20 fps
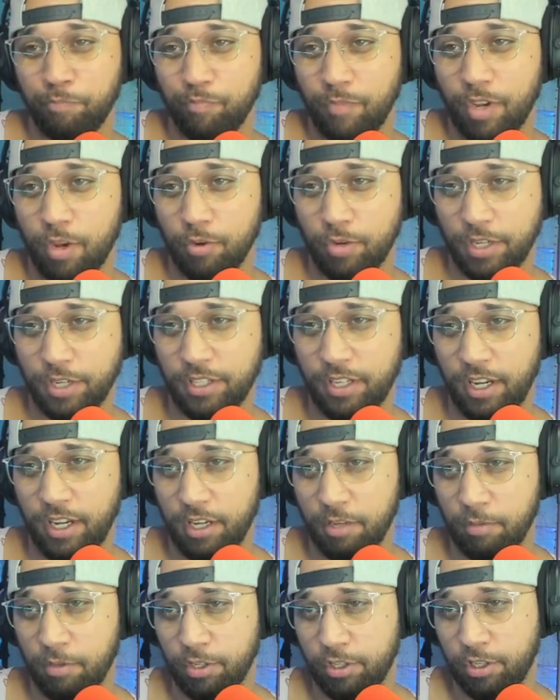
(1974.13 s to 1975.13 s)
Watching the
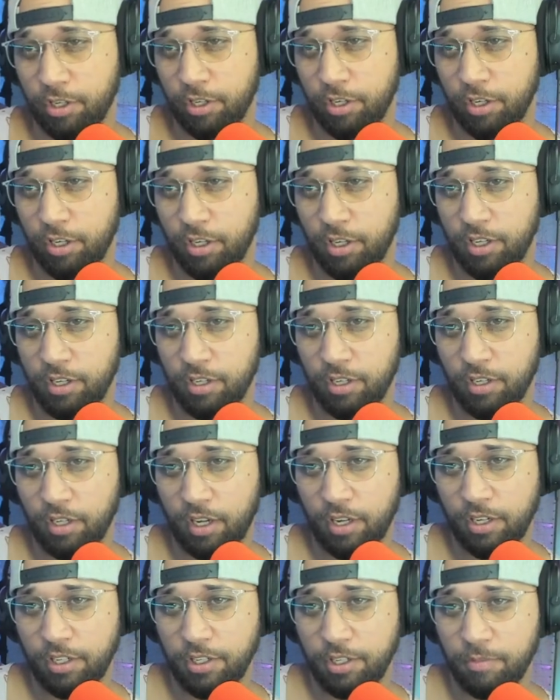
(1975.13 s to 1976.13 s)
animal show, you
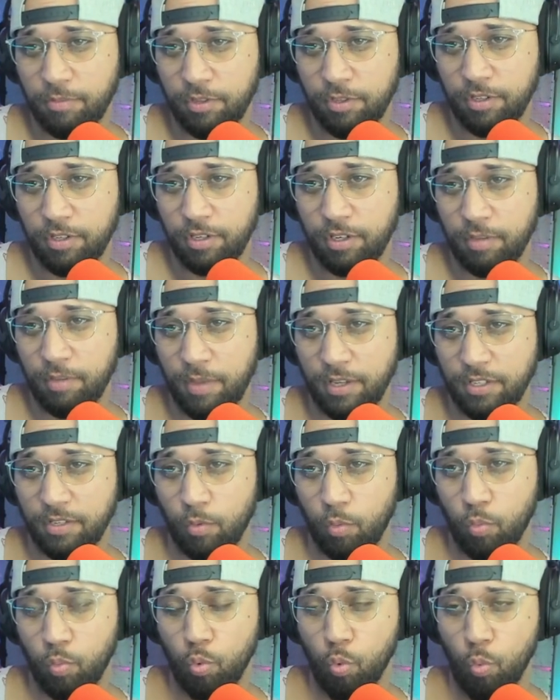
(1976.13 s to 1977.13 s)
know, just about some
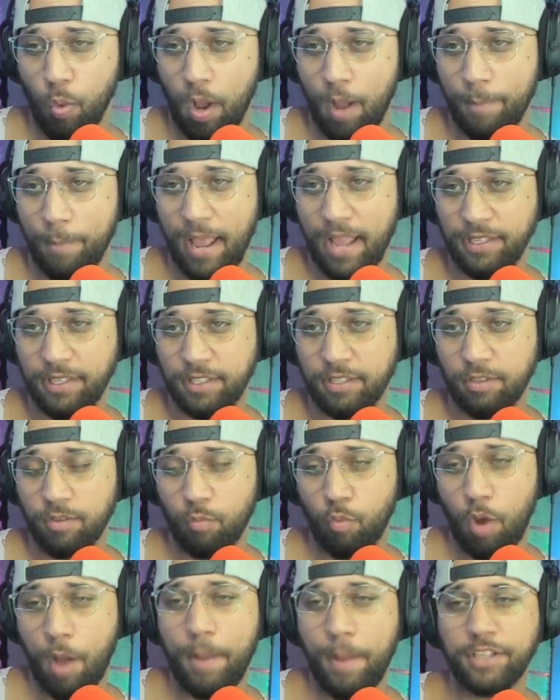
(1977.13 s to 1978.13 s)
Ooh, wombats.
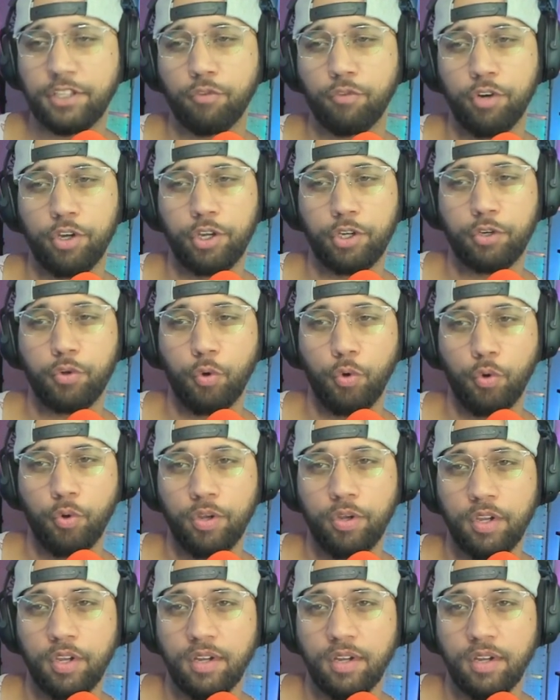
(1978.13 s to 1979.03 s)
Wombats are really cool.